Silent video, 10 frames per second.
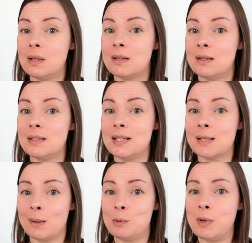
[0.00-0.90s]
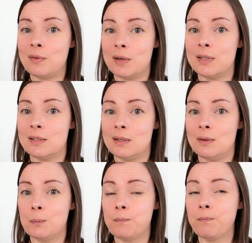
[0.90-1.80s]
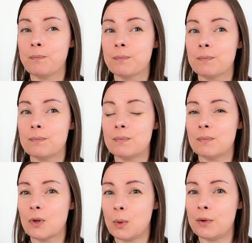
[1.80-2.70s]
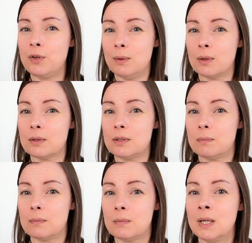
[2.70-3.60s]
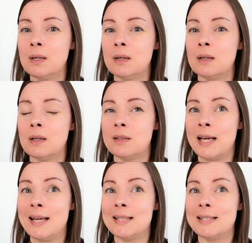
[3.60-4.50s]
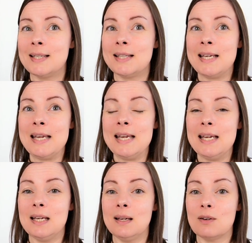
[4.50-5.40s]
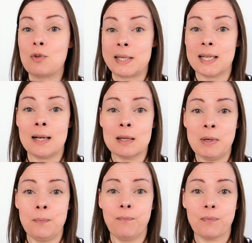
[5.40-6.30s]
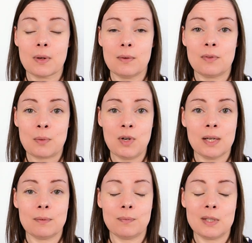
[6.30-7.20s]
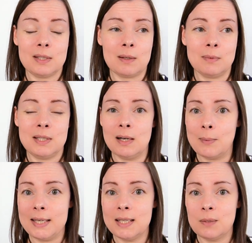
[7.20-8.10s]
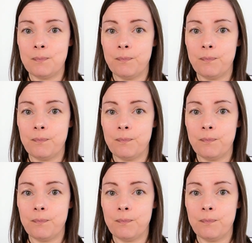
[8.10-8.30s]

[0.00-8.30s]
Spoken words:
that is going to be arriving soon. Quite a few lots. There's the Chromatic Alchemy fabric that I'm still awaited.